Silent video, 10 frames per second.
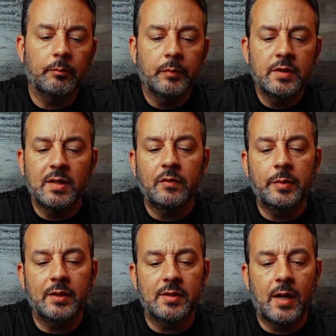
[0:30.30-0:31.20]
Doesn't have to be
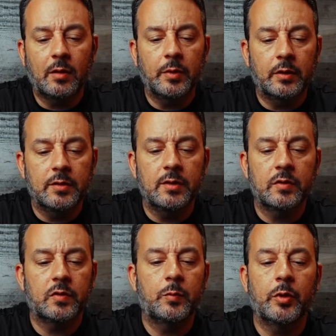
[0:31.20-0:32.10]
exact because these are
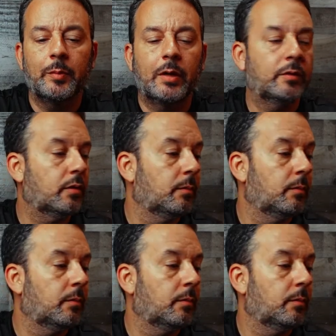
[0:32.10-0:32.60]
spring mounted.